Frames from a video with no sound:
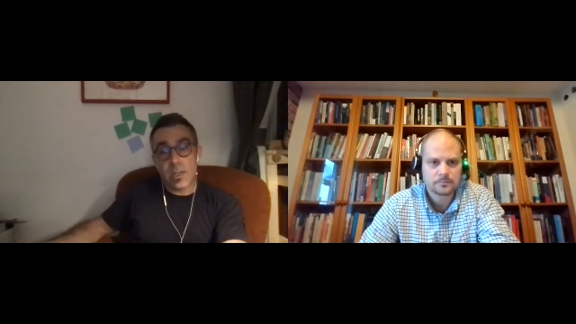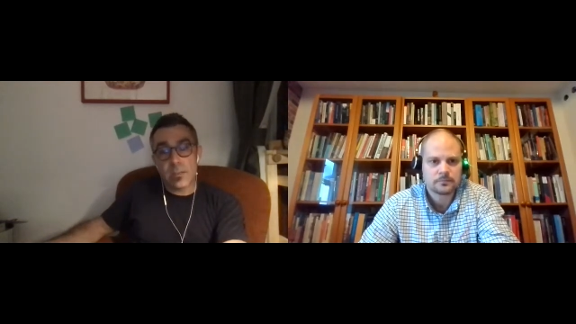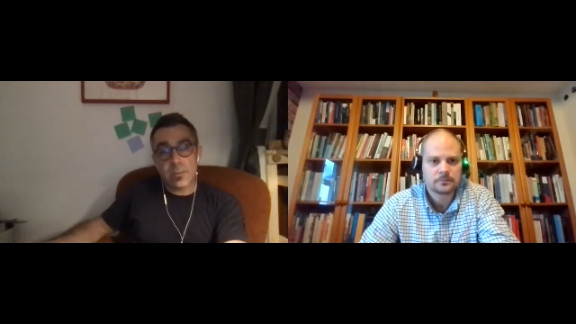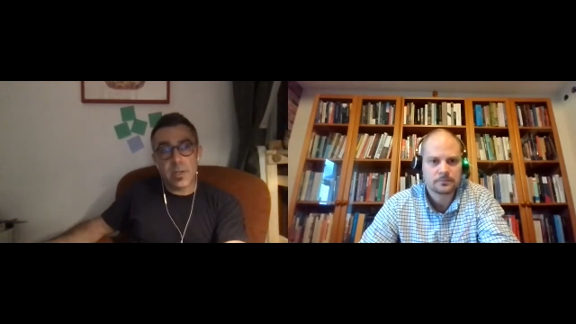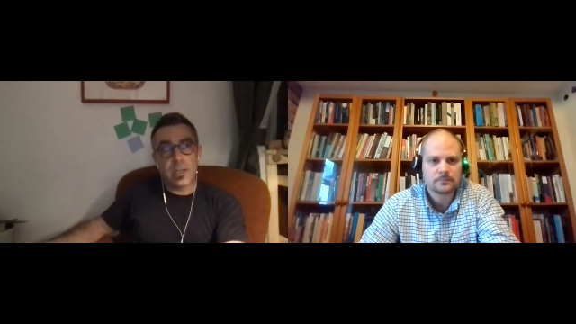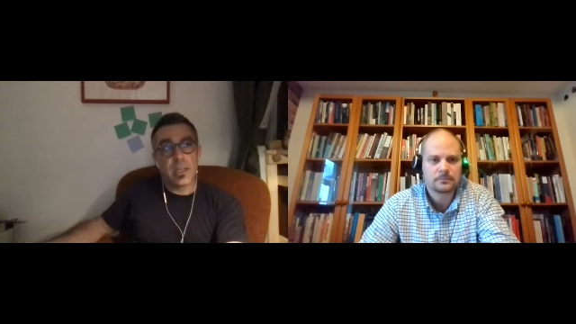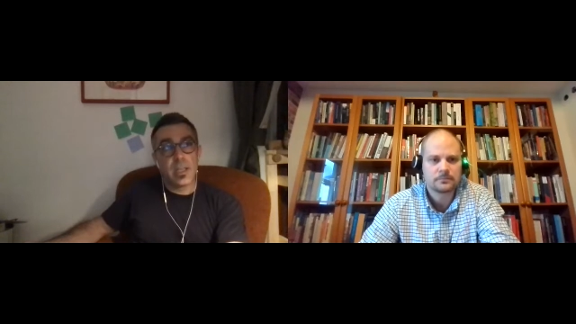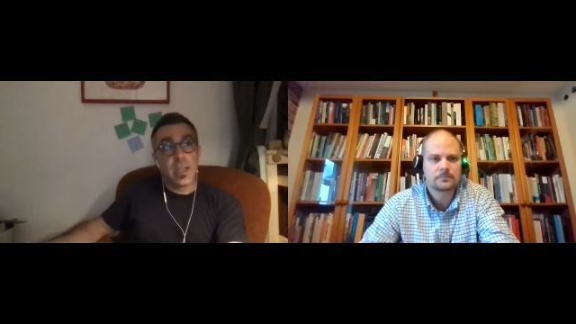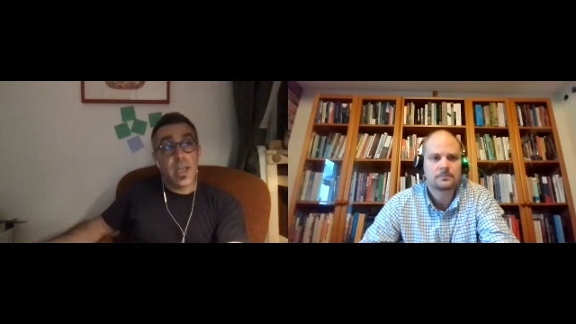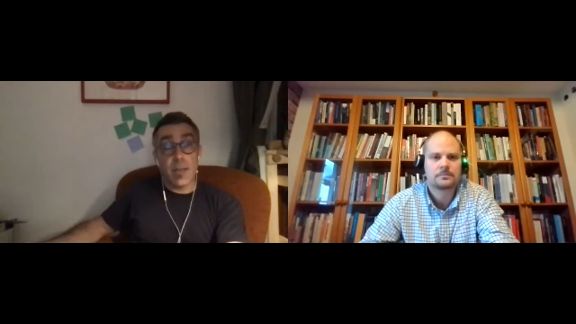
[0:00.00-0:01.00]
Speaker 1: But
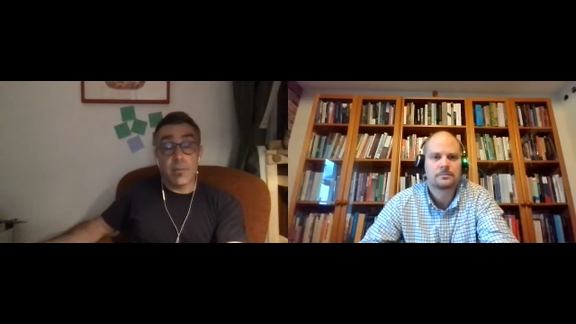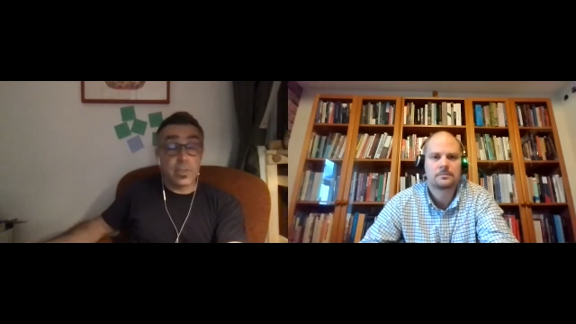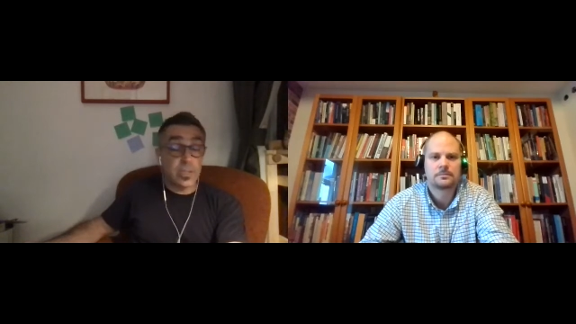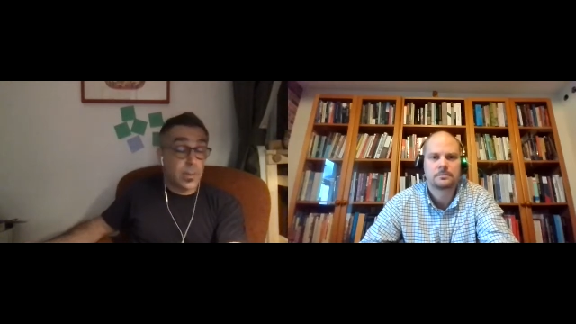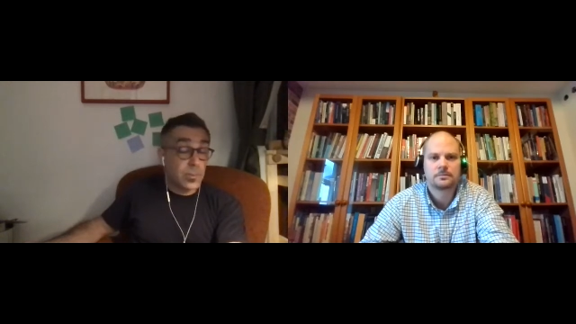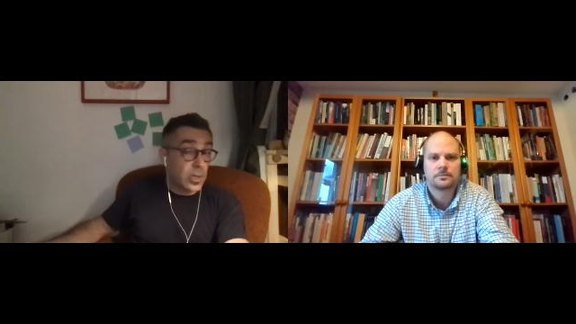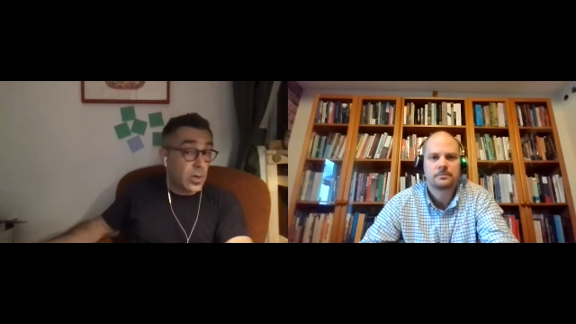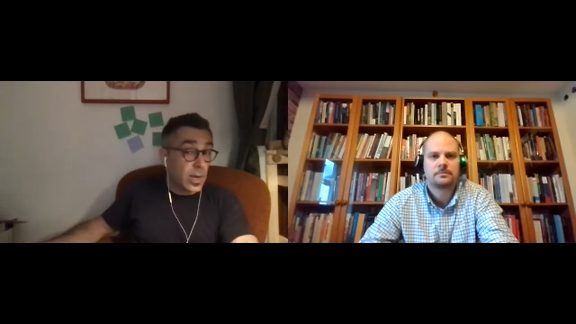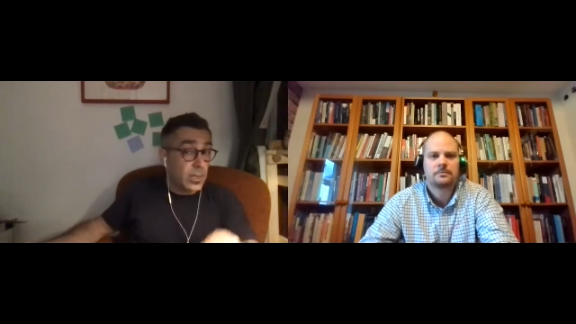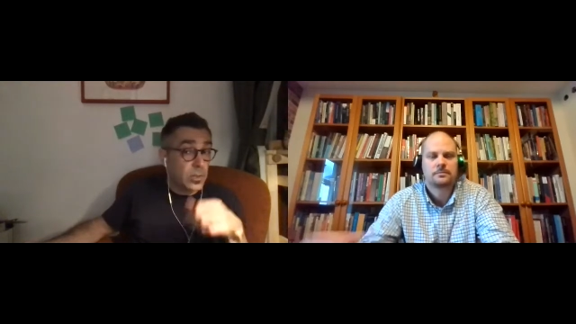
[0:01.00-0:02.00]
every summer at
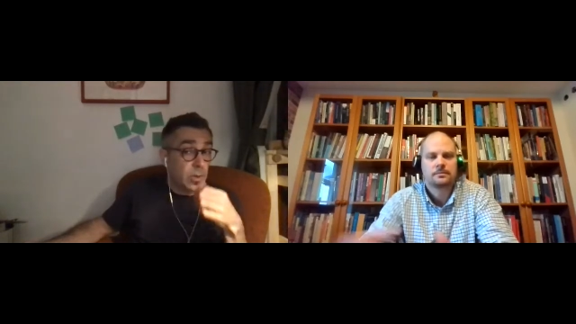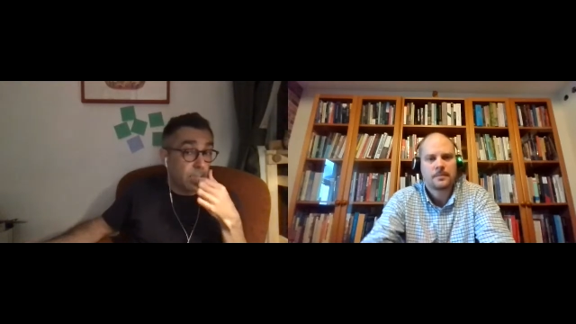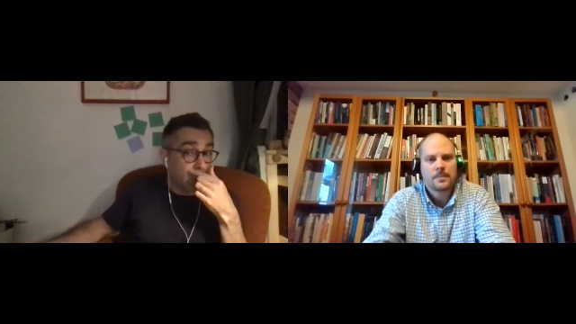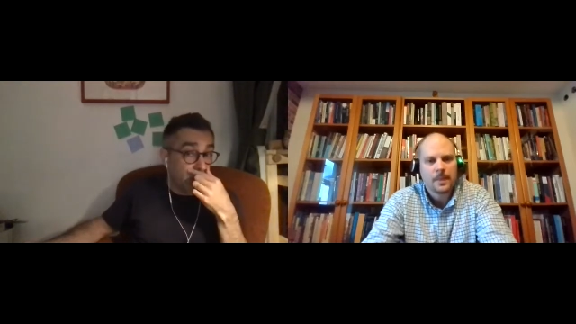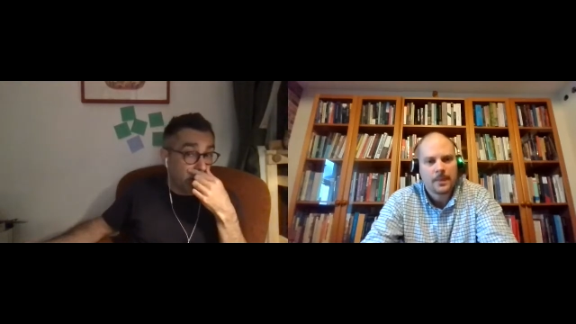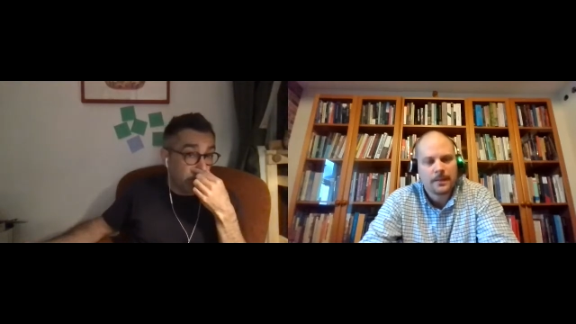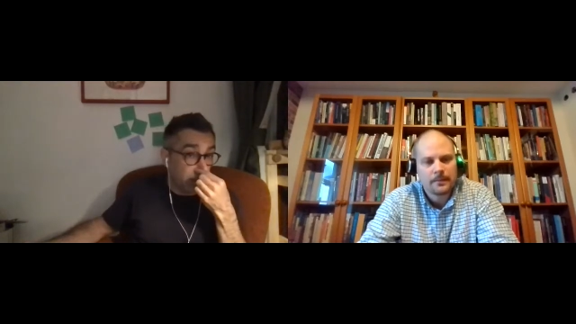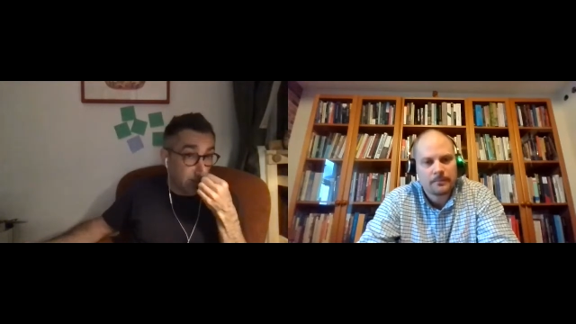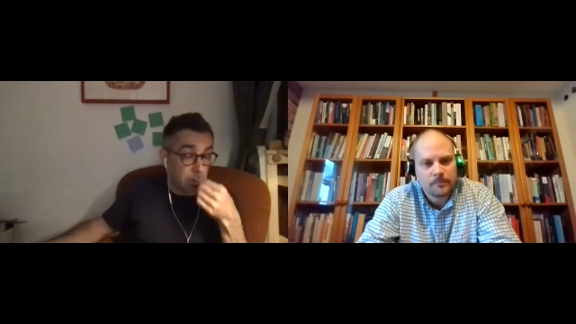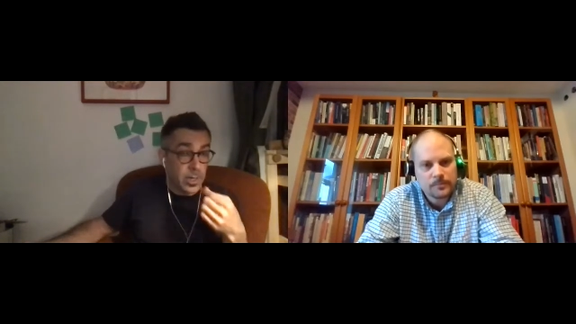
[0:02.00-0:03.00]
grad school, I'd travel
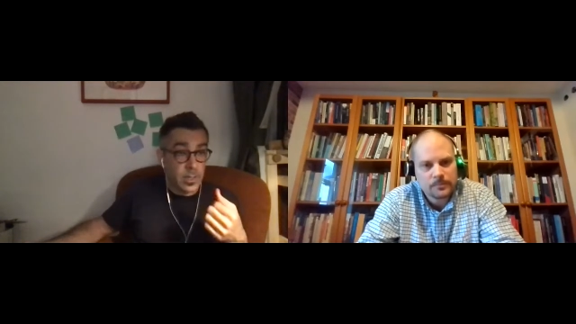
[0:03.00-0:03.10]
somewhere.